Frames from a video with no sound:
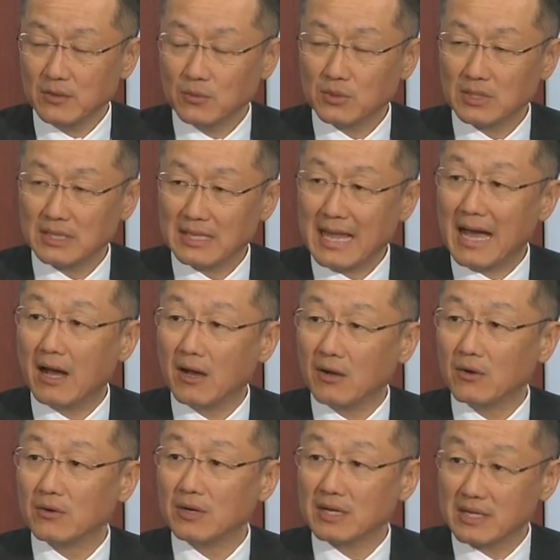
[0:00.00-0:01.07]
will
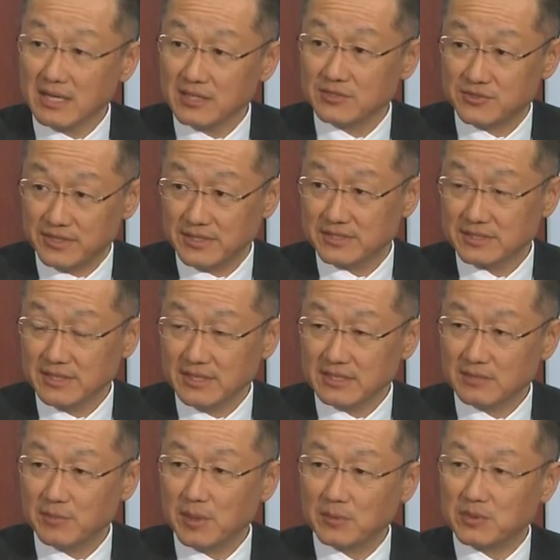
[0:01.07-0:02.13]
allow countries
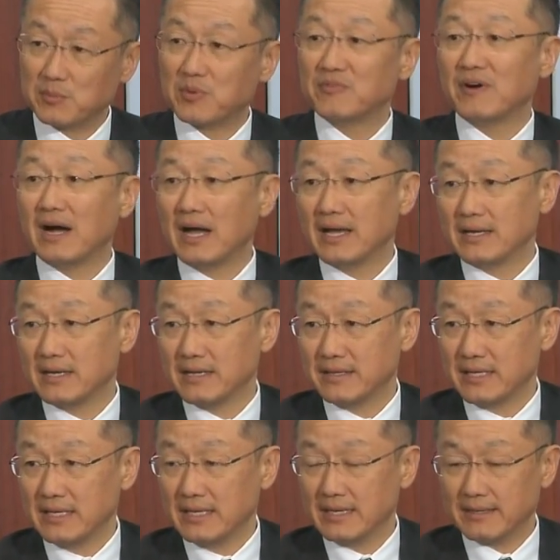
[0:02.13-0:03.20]
to be able to provide
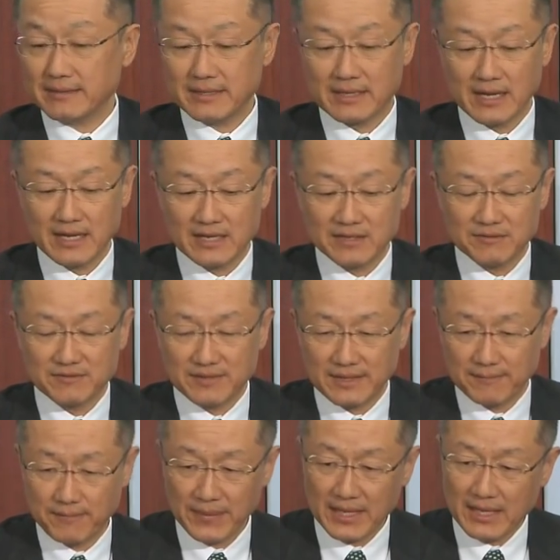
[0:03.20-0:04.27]
the, uh, the kind of, uh,